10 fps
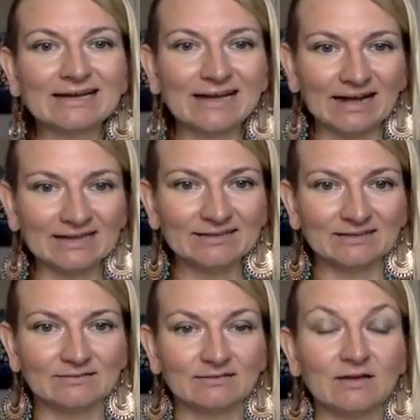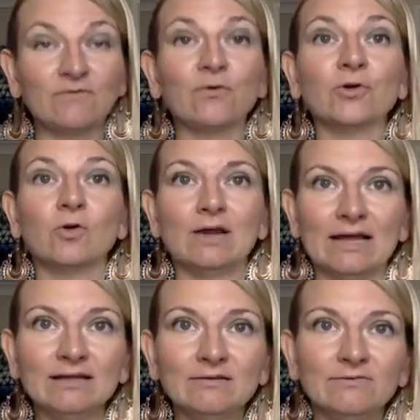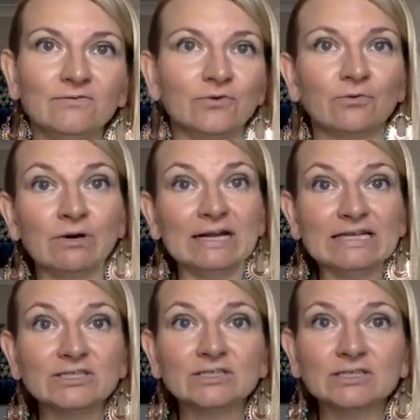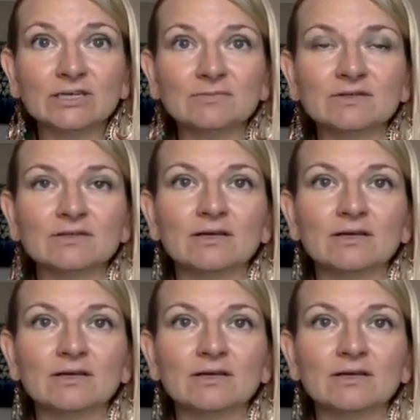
guidance for your life, for your relationships,